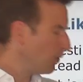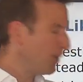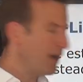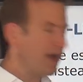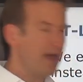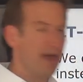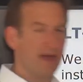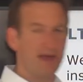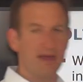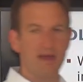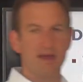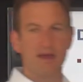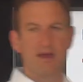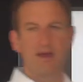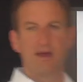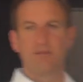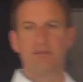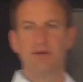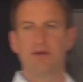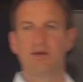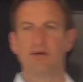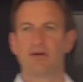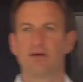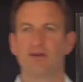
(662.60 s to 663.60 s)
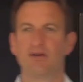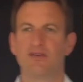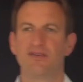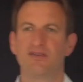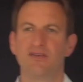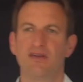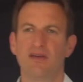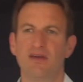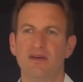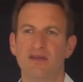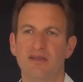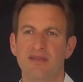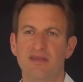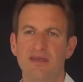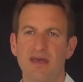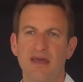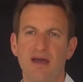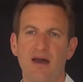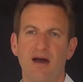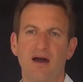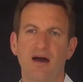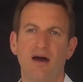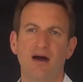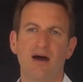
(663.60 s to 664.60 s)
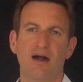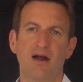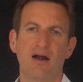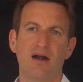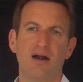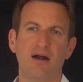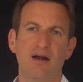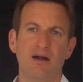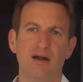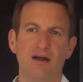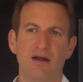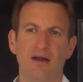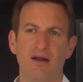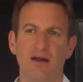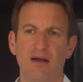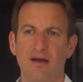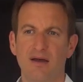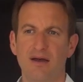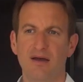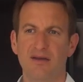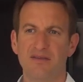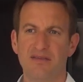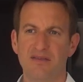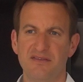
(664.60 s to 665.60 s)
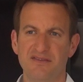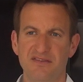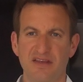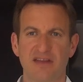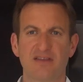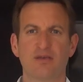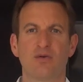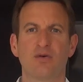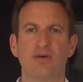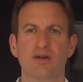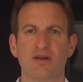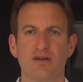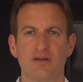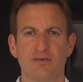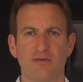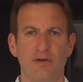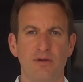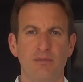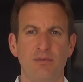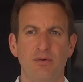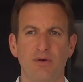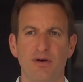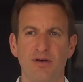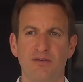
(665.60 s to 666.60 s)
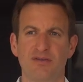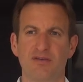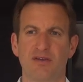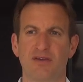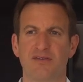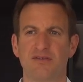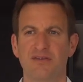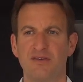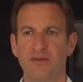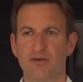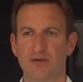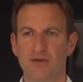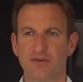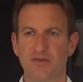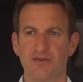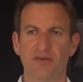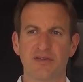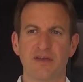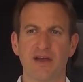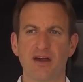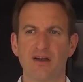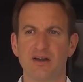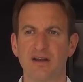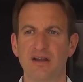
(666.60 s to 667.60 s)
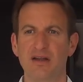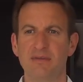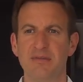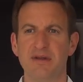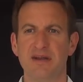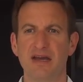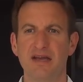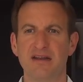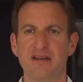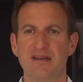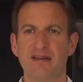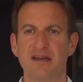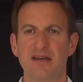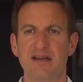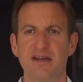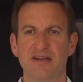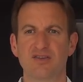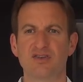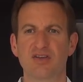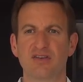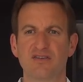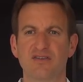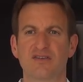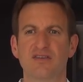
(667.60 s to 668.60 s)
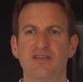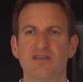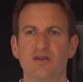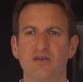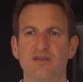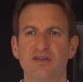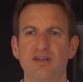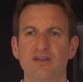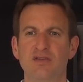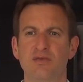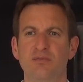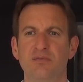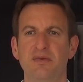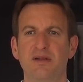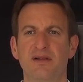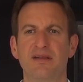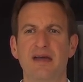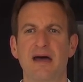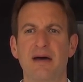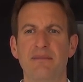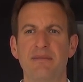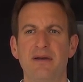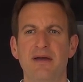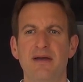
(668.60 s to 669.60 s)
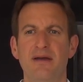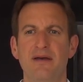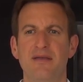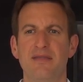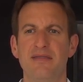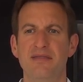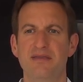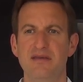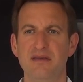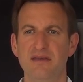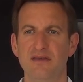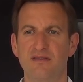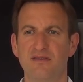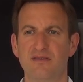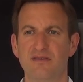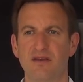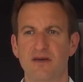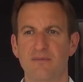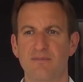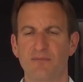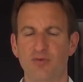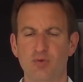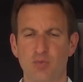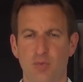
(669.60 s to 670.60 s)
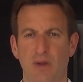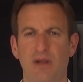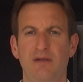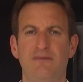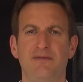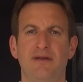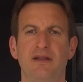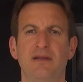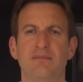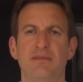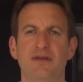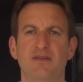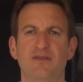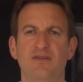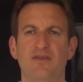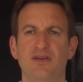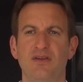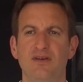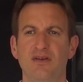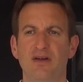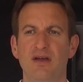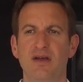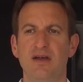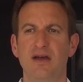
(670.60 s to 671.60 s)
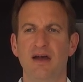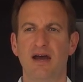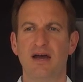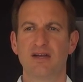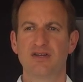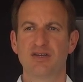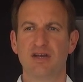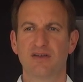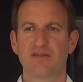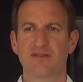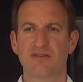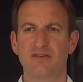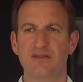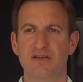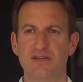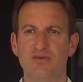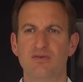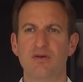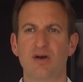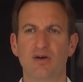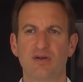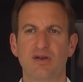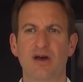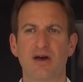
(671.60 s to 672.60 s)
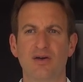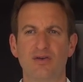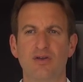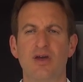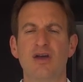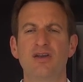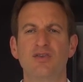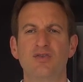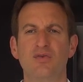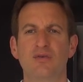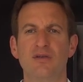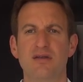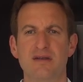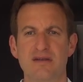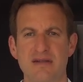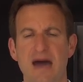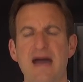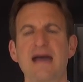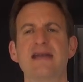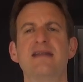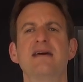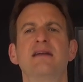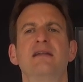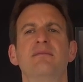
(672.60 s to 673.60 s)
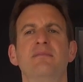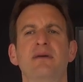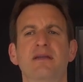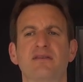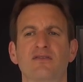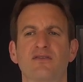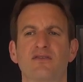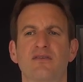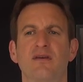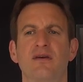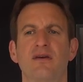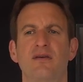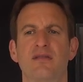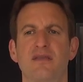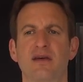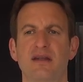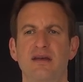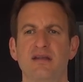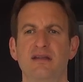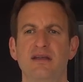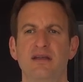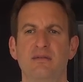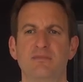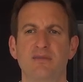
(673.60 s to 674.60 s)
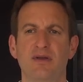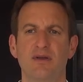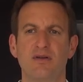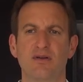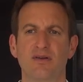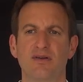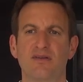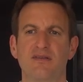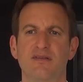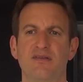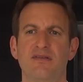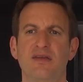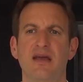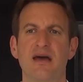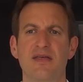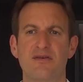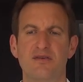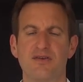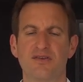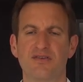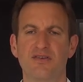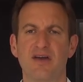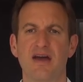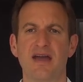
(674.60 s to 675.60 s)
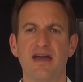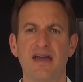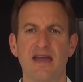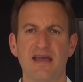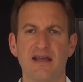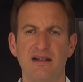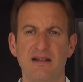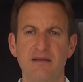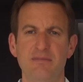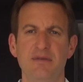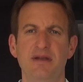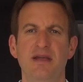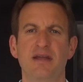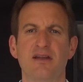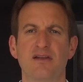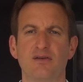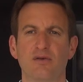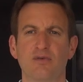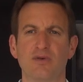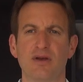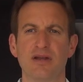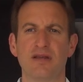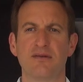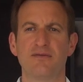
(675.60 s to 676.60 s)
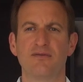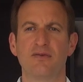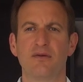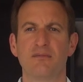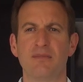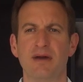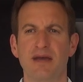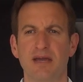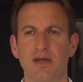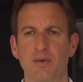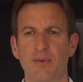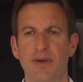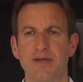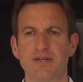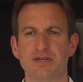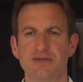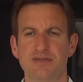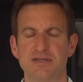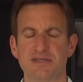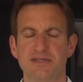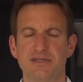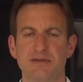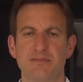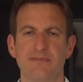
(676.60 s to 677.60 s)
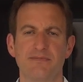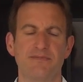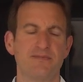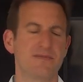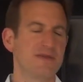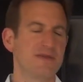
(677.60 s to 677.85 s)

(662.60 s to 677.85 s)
away because they are, the z-coordinate of all points are zero, so they are eliminated, and I just don't need to build up these 12 elements here. I just need to go down to the nine elements that I need because the others I eliminated already from my equation system.